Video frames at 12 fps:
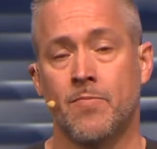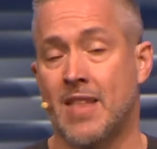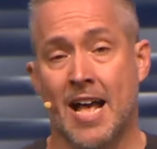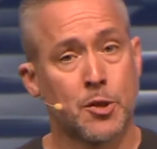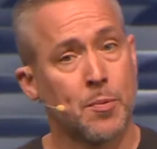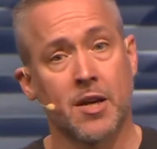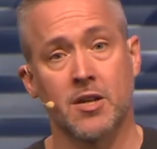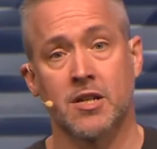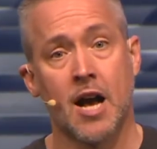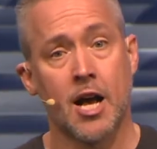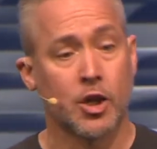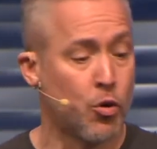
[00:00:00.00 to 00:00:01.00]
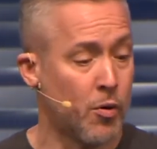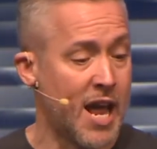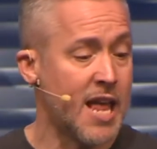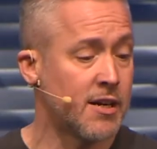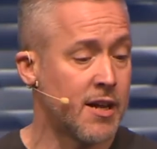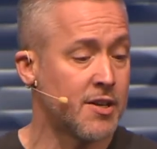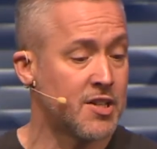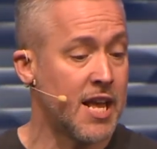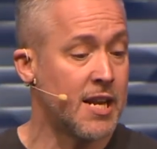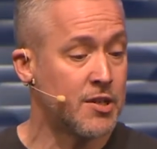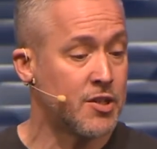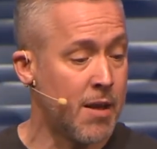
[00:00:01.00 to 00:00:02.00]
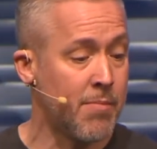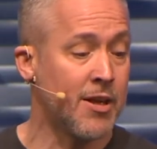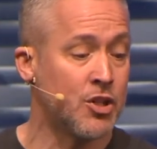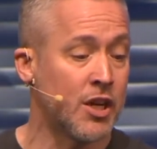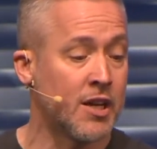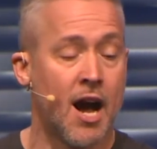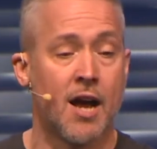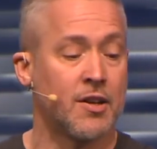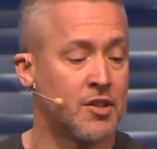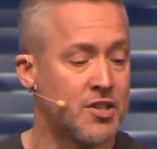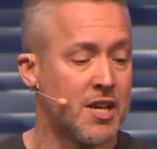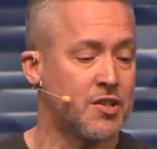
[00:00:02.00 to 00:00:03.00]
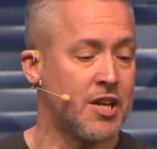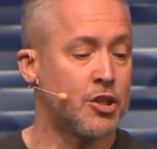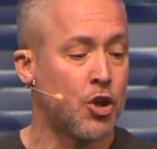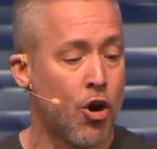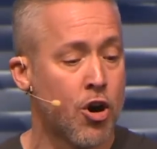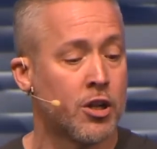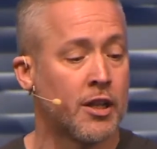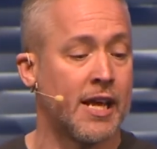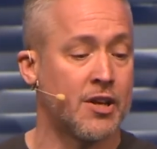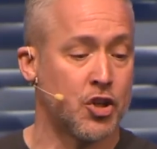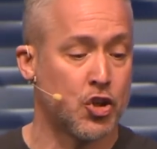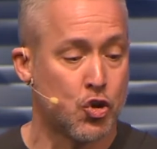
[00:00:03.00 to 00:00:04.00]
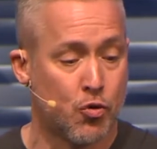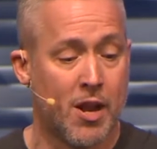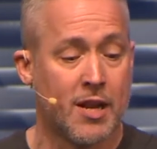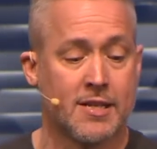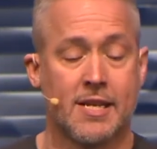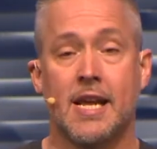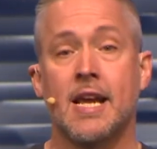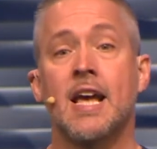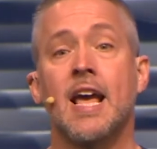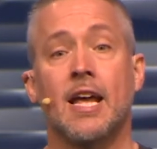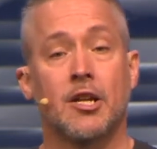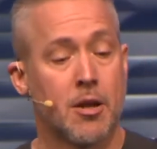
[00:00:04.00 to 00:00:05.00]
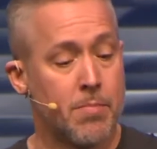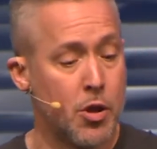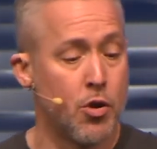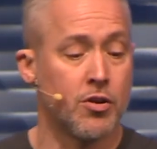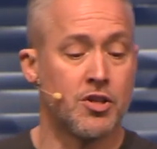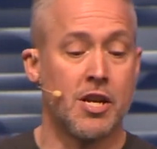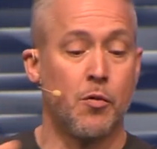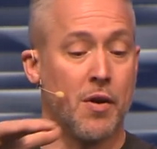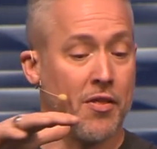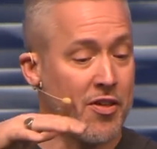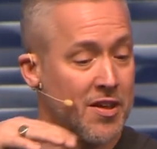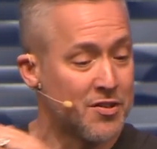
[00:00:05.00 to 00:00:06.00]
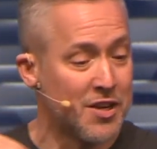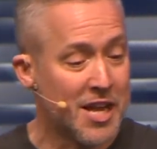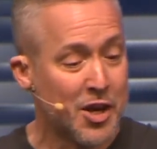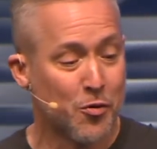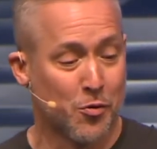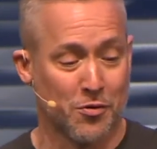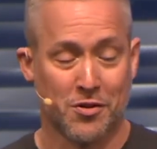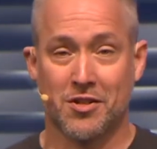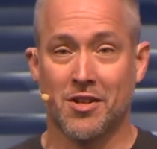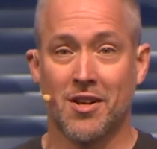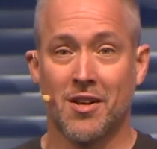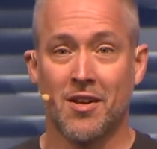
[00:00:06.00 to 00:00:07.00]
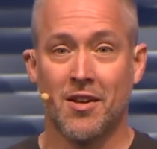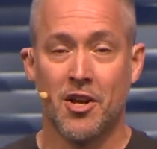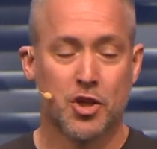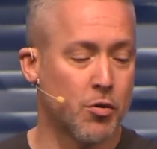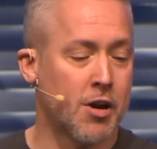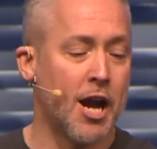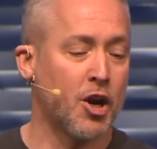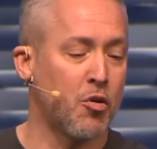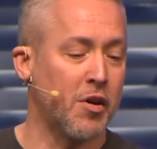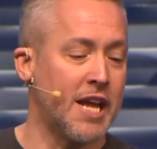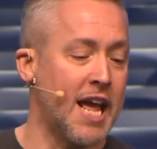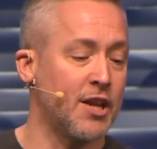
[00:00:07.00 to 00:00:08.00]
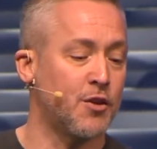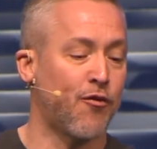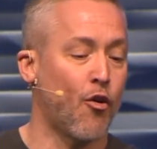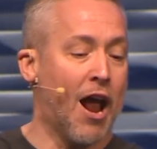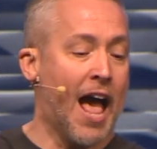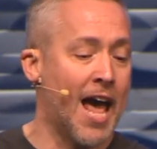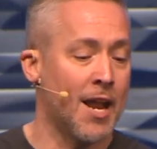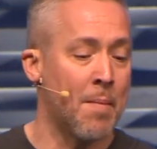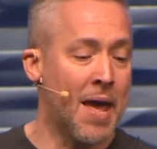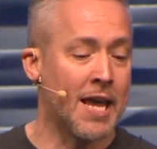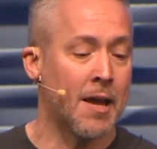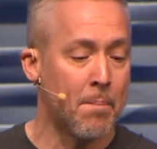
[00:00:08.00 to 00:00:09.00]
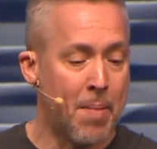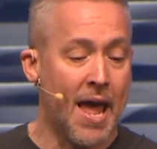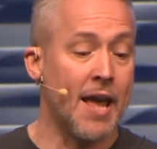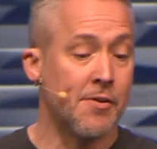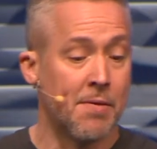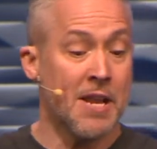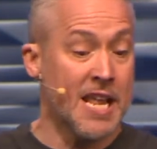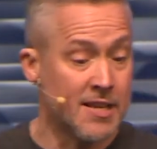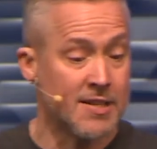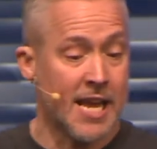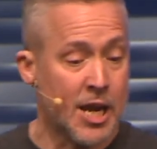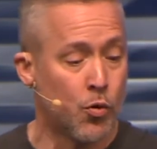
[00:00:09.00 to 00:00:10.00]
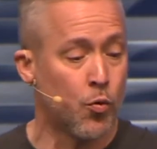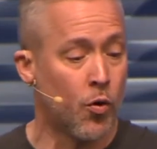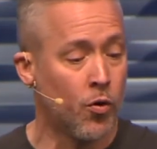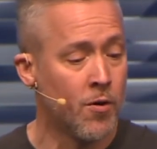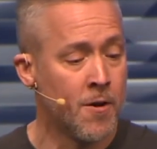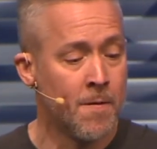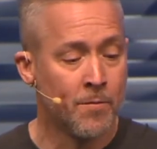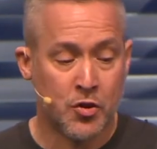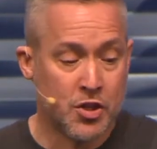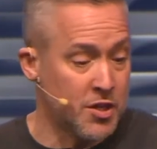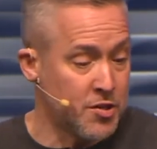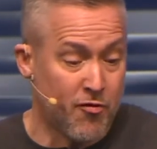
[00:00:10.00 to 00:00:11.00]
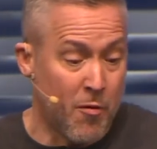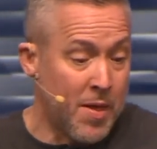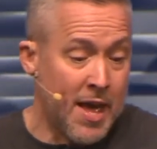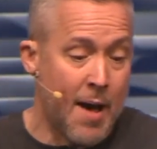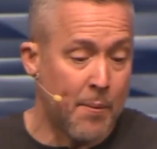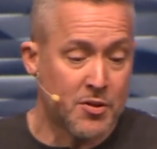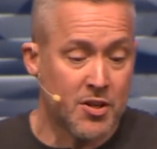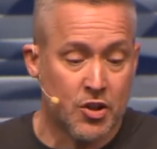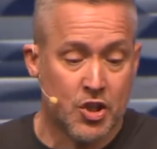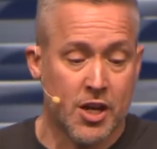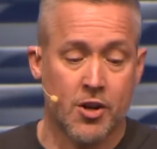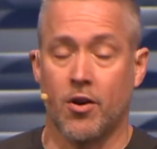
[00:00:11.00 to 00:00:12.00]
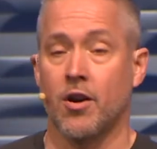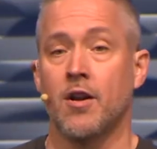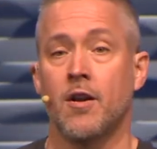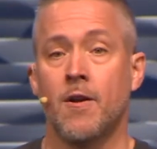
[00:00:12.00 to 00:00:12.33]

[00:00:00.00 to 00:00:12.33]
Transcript: And that's because God created us in his image, and God exists eternally as a trinity in community with his equals. So God creates for Adam a companion, his equal, just from the opposite gender.